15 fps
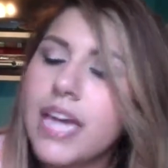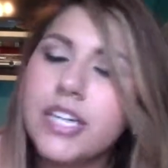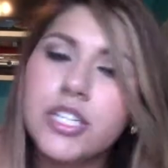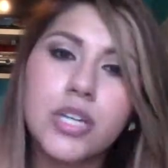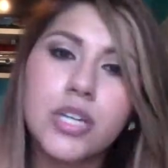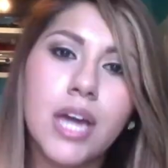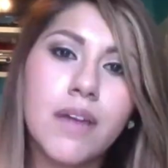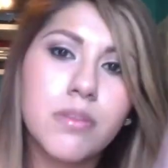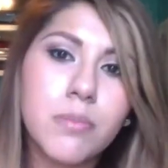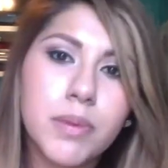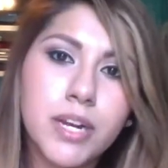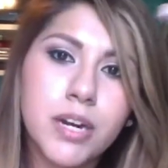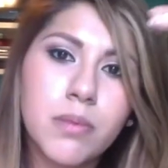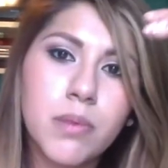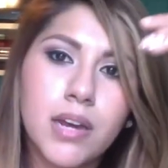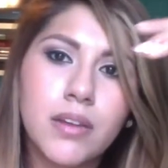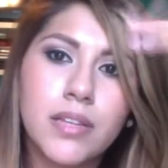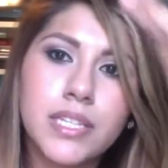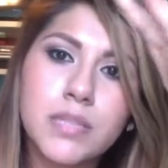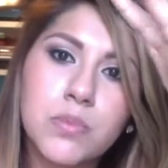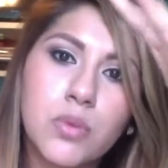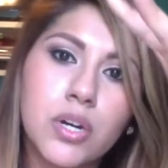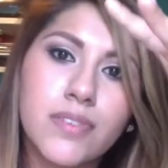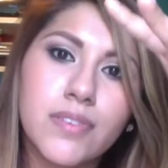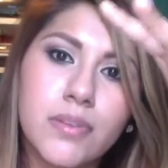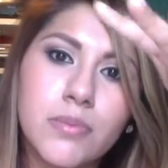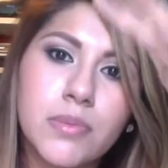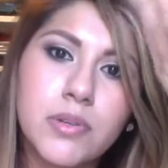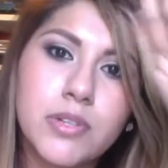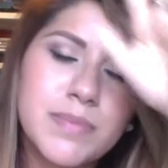I do have the bigger bottle and it's more of a
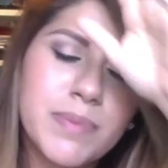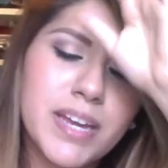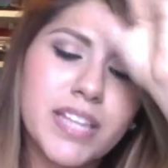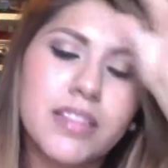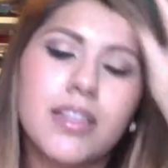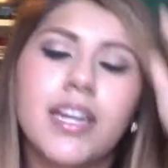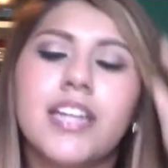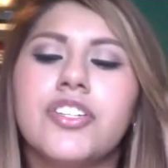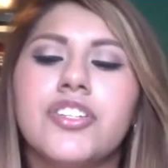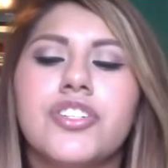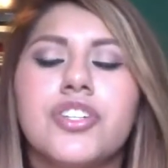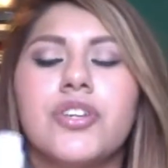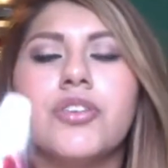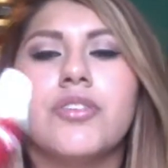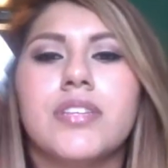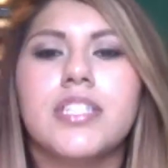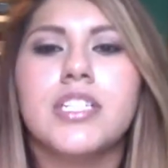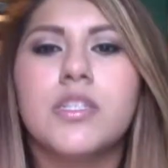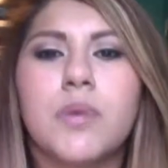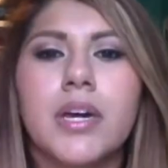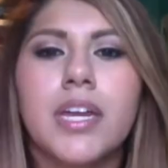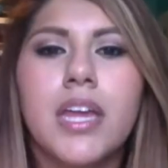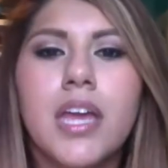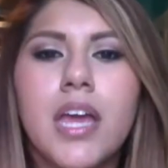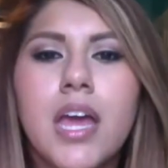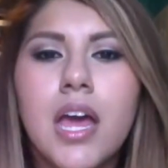mousse, but I thought I'd just show you this one